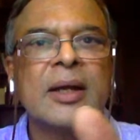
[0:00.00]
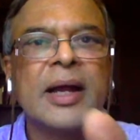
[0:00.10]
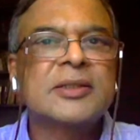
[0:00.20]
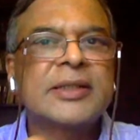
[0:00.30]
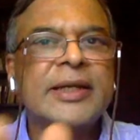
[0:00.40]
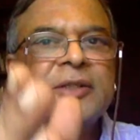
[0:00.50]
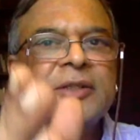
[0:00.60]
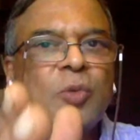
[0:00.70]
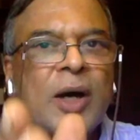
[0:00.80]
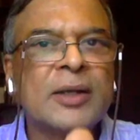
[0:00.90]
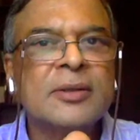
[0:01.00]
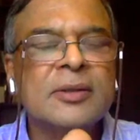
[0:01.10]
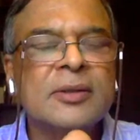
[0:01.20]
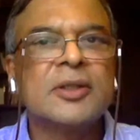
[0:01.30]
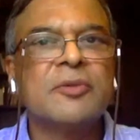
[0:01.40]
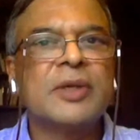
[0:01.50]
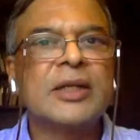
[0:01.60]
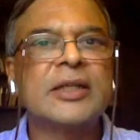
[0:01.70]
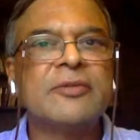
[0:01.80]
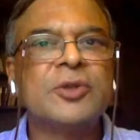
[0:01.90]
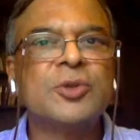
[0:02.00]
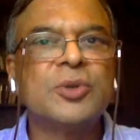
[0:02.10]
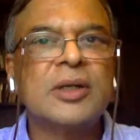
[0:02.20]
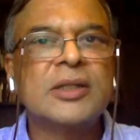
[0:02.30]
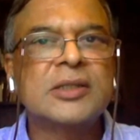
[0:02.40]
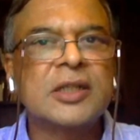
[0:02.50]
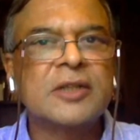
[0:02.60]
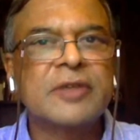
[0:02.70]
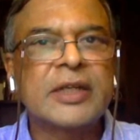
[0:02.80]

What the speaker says: And stage 1 will give you a